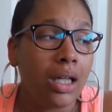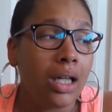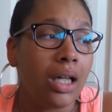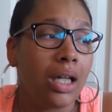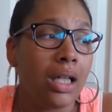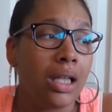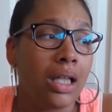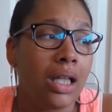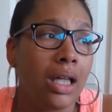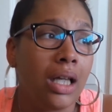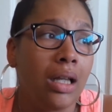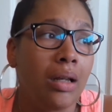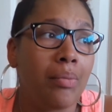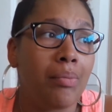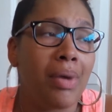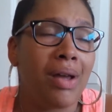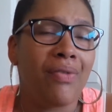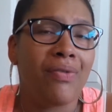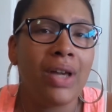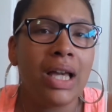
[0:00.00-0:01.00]
And then
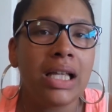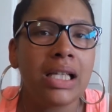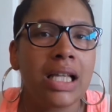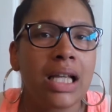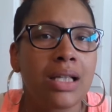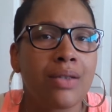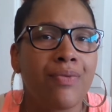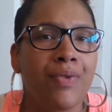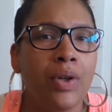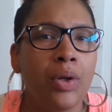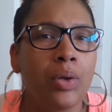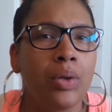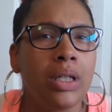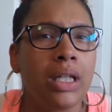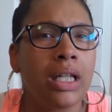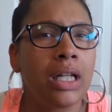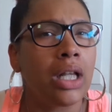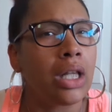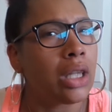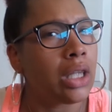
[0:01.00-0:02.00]
my face has filled
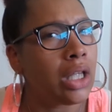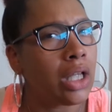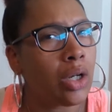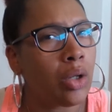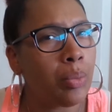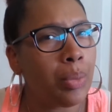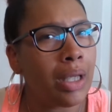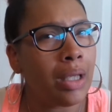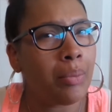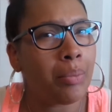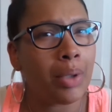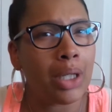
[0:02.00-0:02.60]
in a little bit,